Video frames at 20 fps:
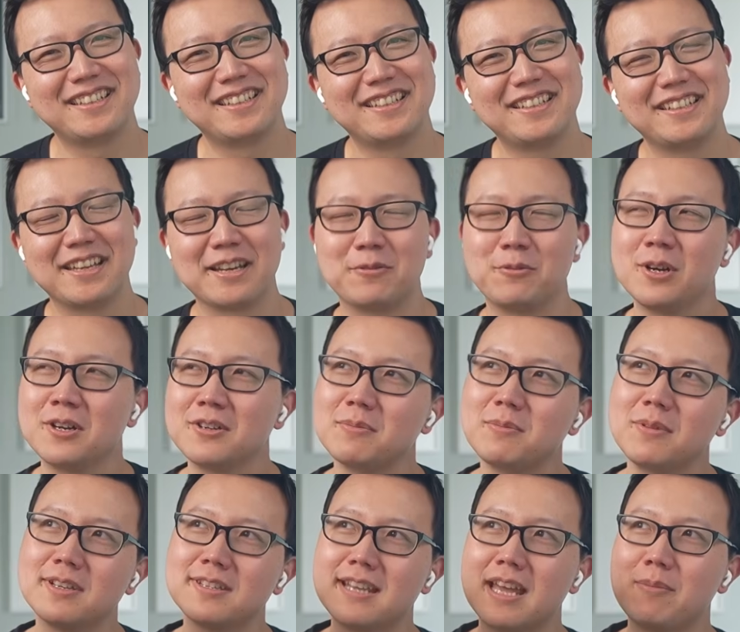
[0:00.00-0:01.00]
like what are some
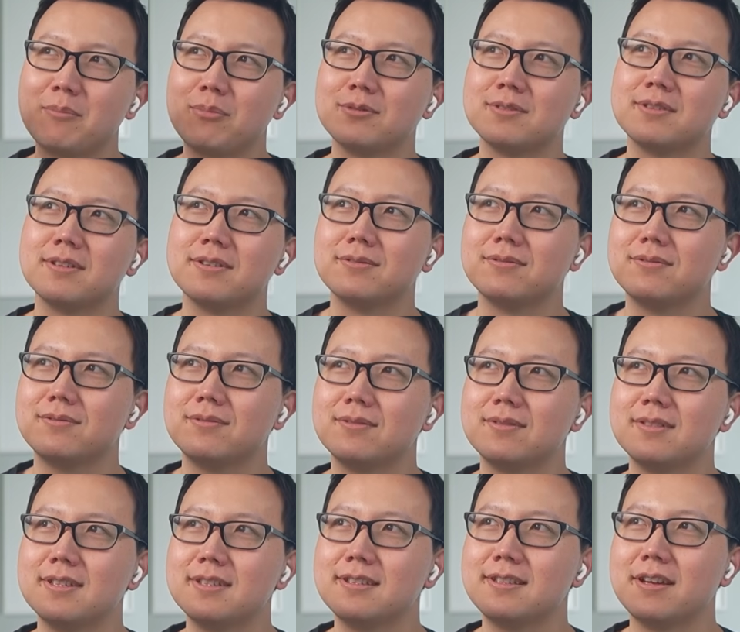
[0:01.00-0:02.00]
examples of
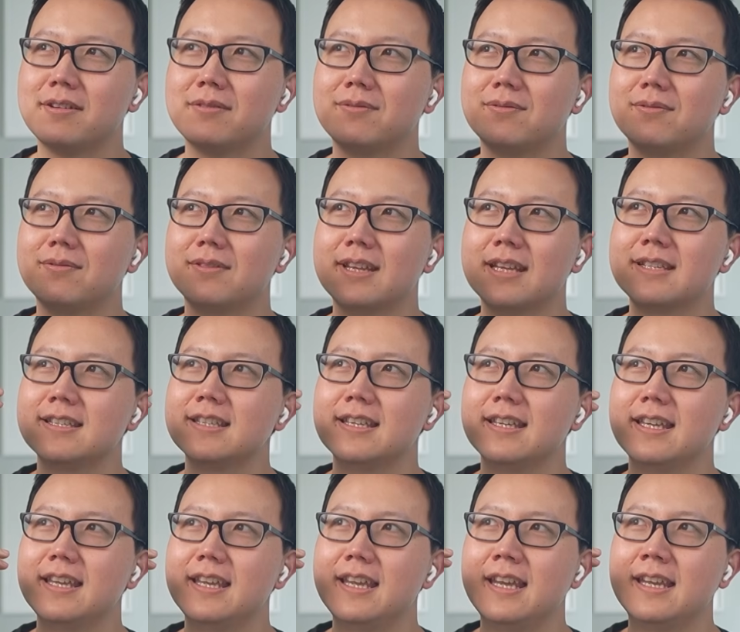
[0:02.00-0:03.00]
stuff that's
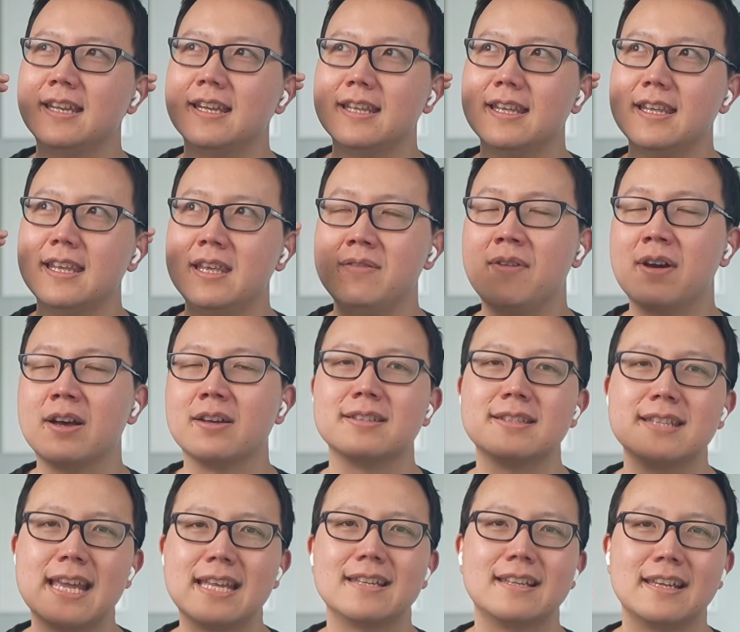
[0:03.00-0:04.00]
in the eval
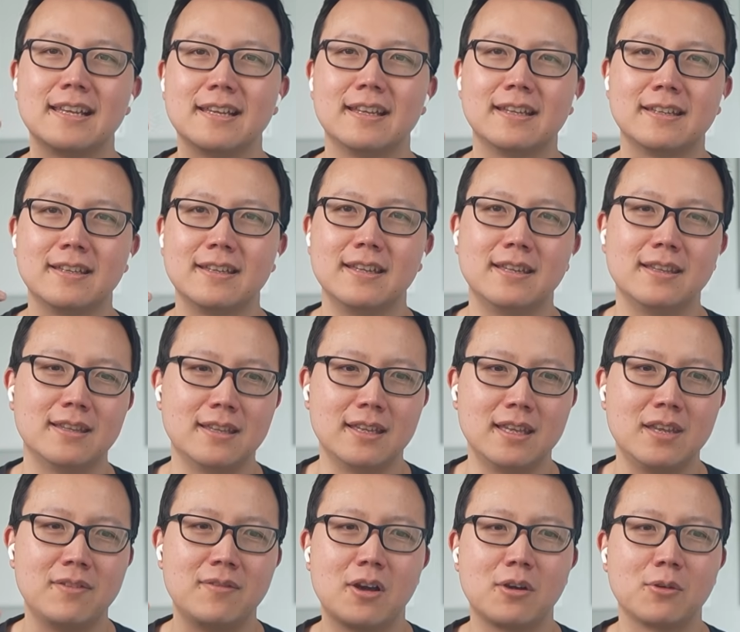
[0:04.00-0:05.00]
set? Like the
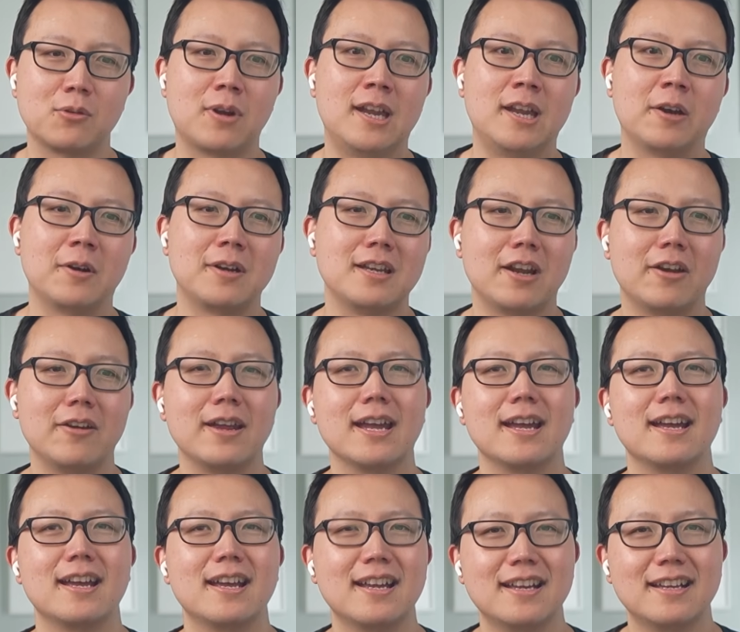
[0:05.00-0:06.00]
eval criteria.
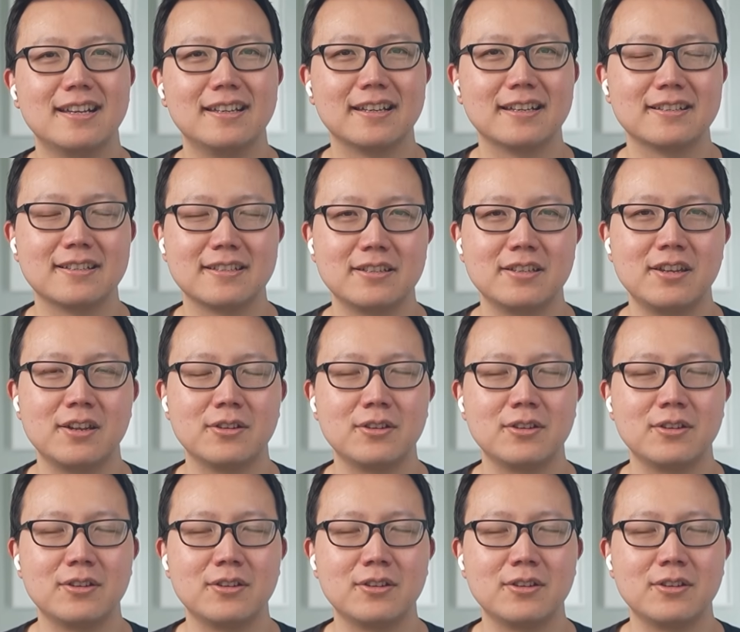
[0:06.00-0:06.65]
Like, so, you said